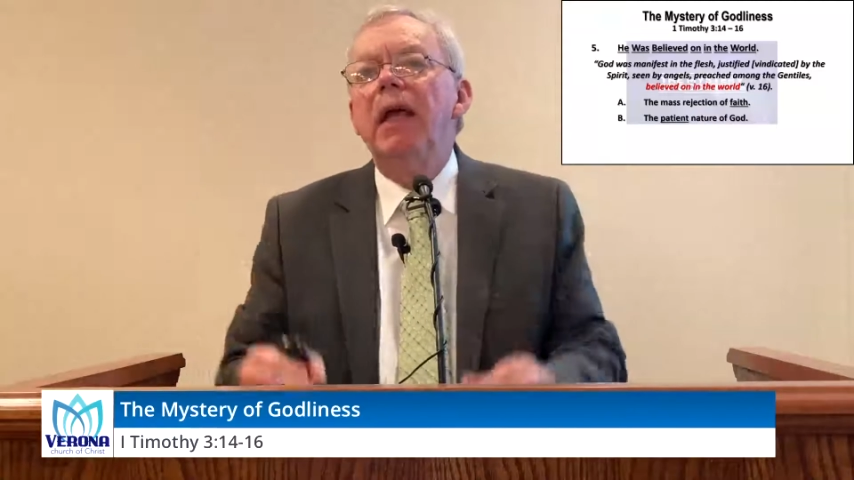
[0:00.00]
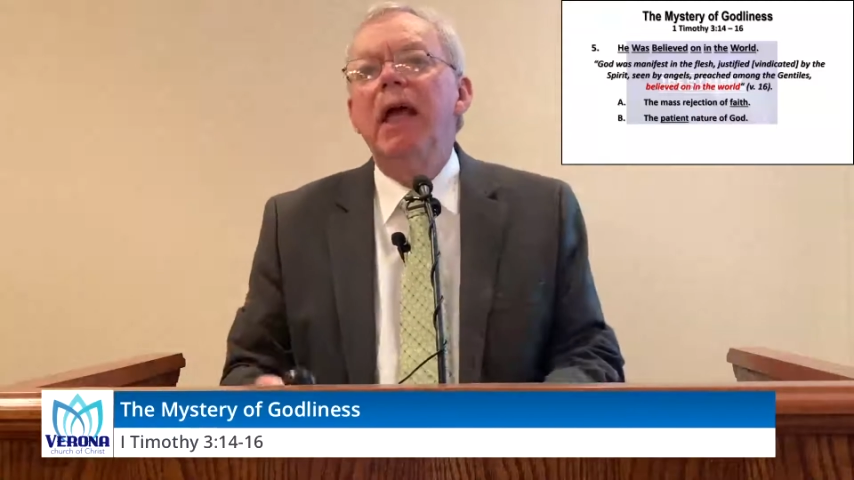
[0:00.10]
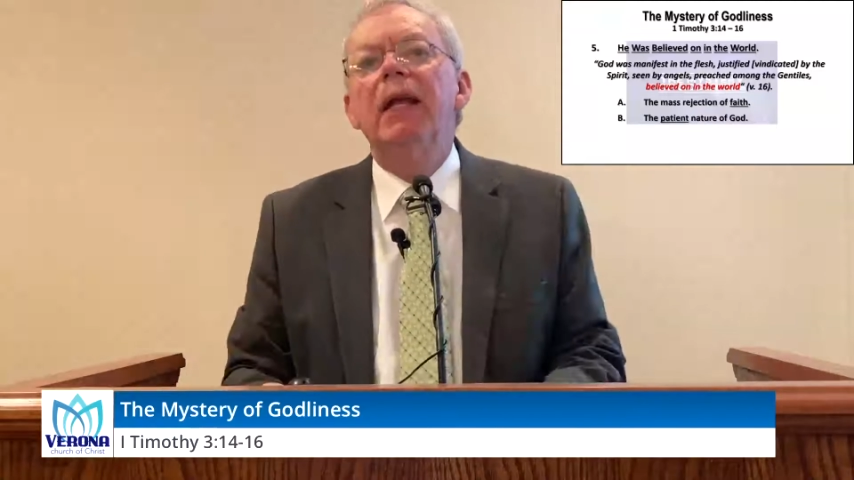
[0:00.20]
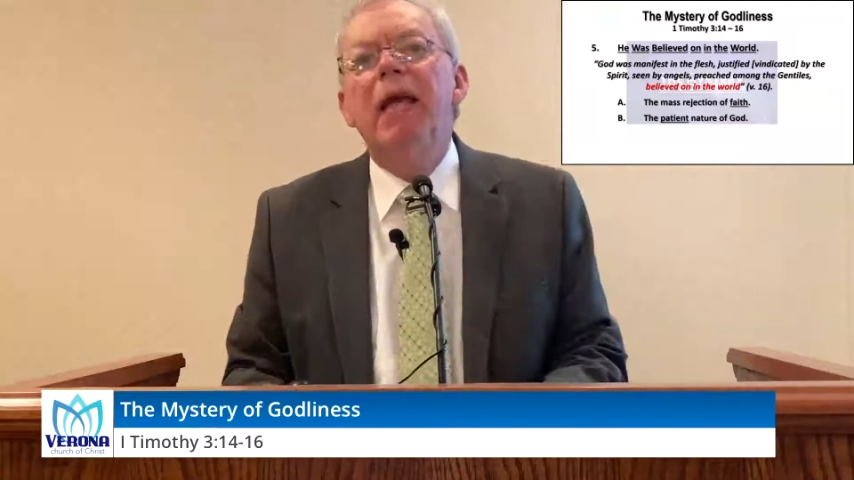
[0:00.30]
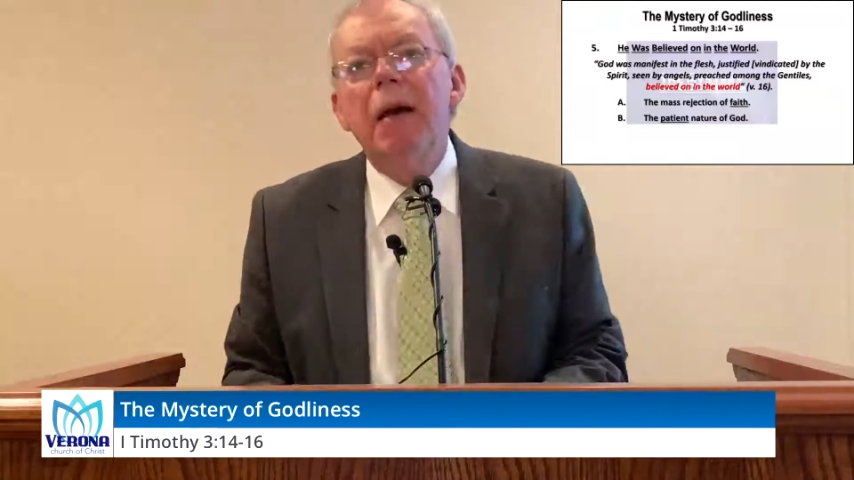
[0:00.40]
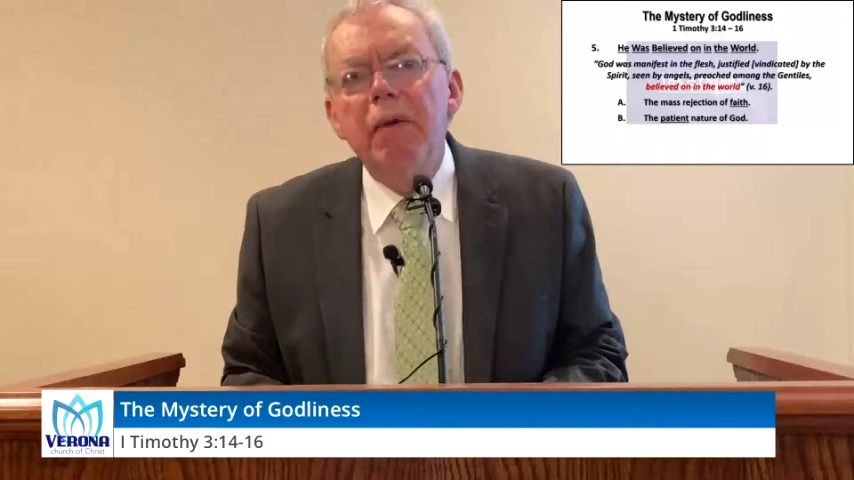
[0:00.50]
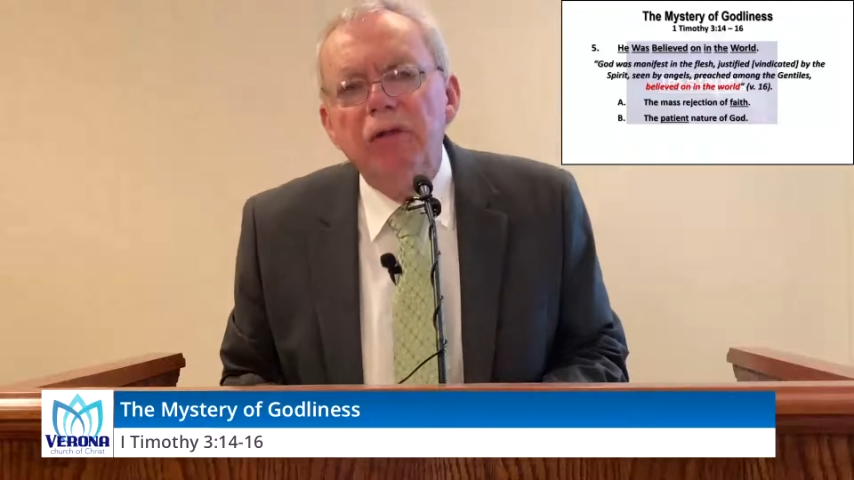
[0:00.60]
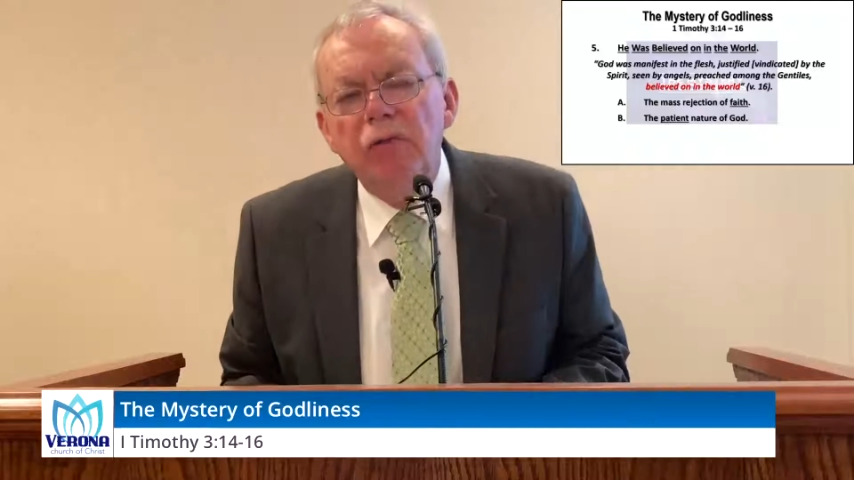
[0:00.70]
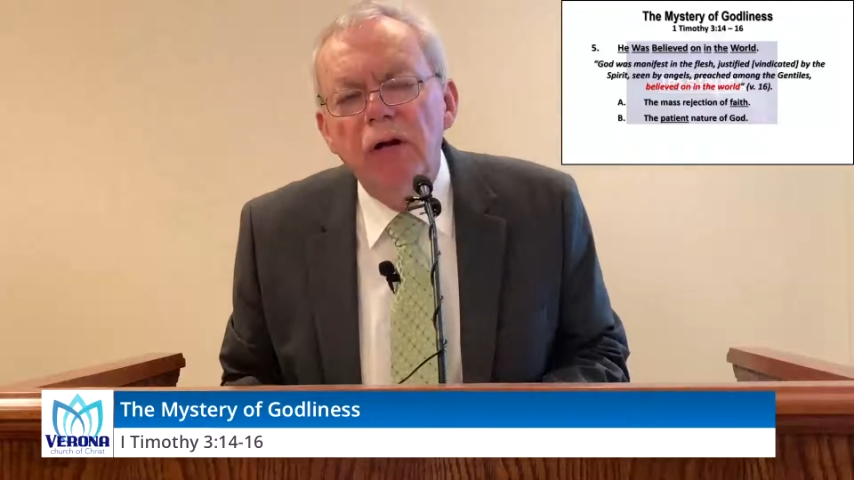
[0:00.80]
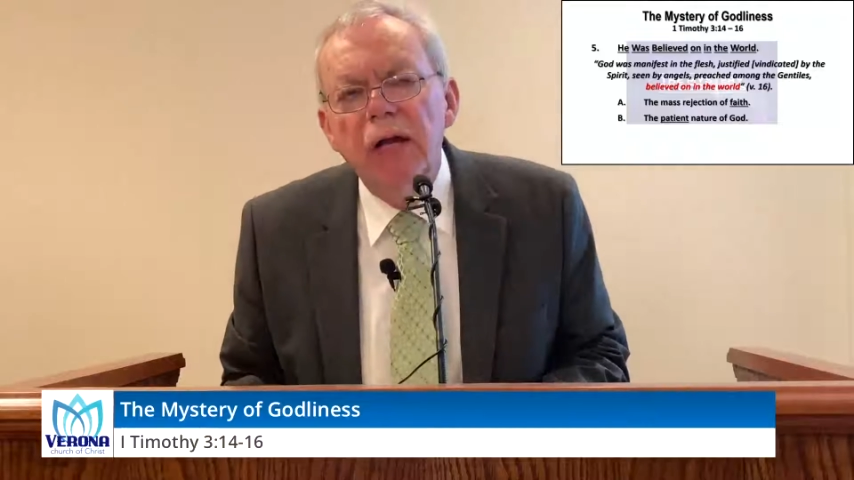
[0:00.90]
in
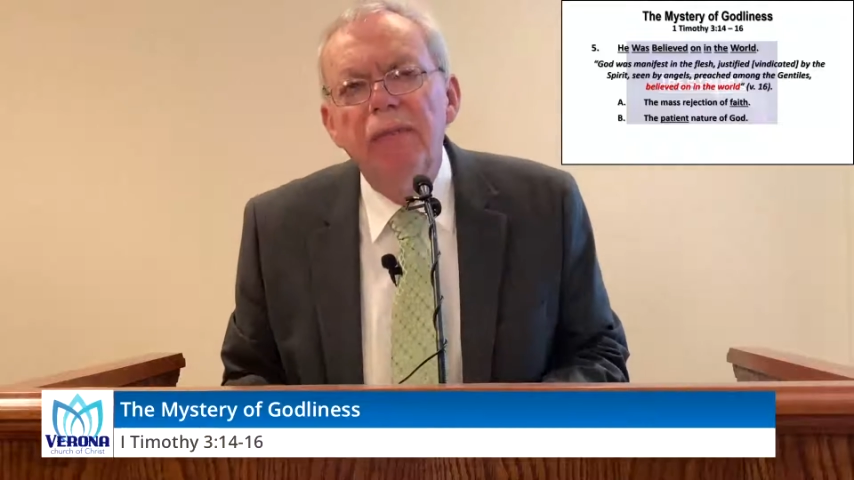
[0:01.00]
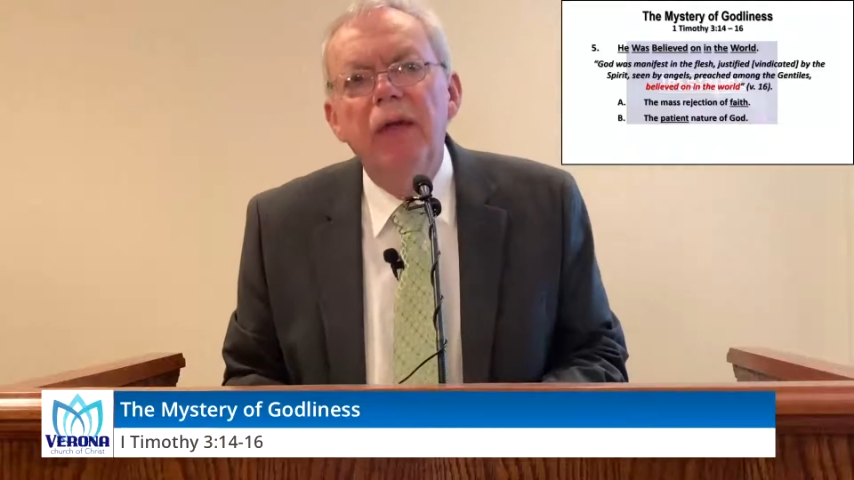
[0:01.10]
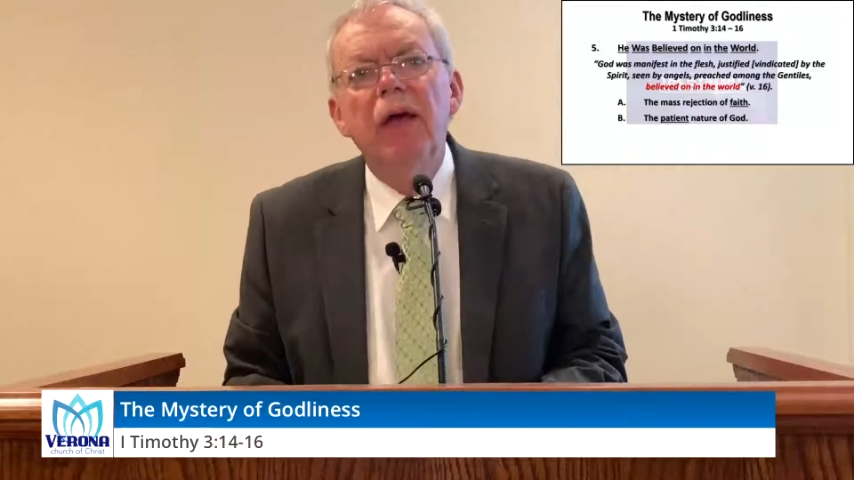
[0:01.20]
chemistry.